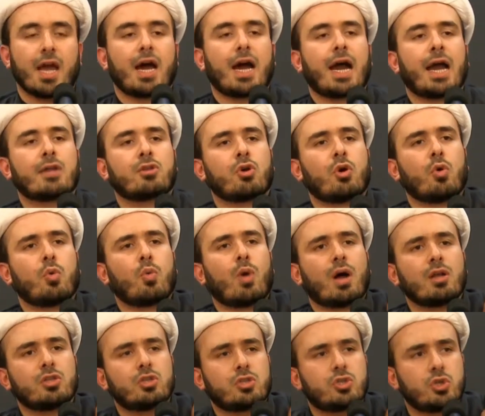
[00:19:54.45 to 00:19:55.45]
I don't
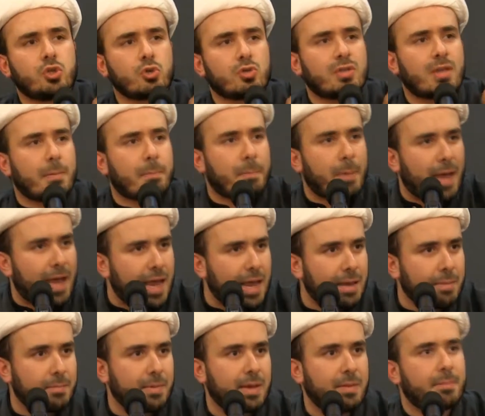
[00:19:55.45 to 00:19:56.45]
want you to
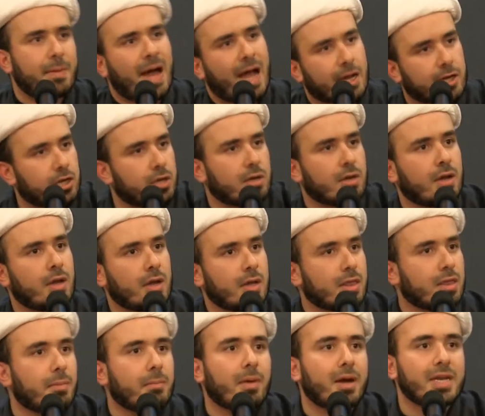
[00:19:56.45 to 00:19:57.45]
pay me back
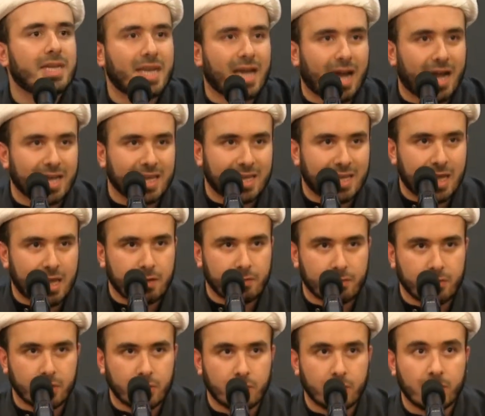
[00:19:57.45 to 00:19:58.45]
the money I
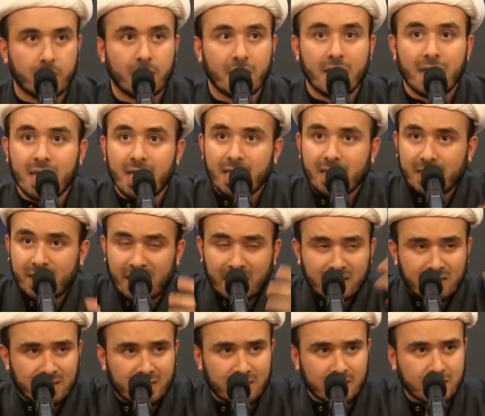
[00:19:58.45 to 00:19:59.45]
gave you.
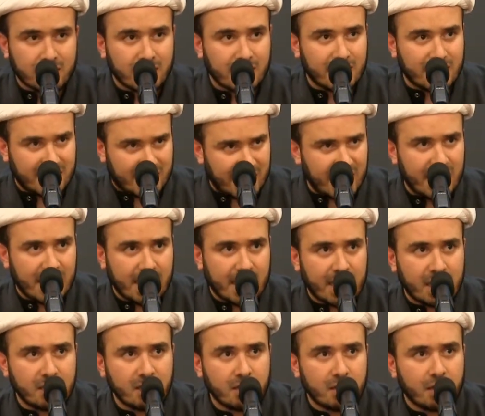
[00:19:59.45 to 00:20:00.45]
This
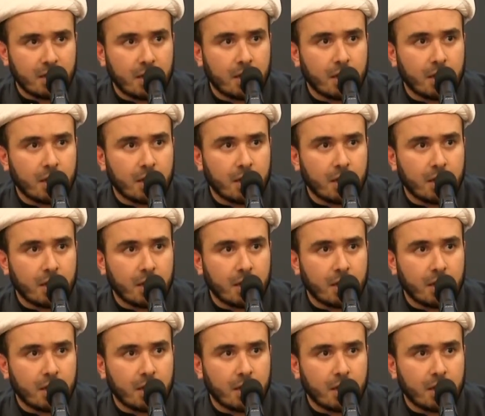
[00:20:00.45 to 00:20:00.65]
deed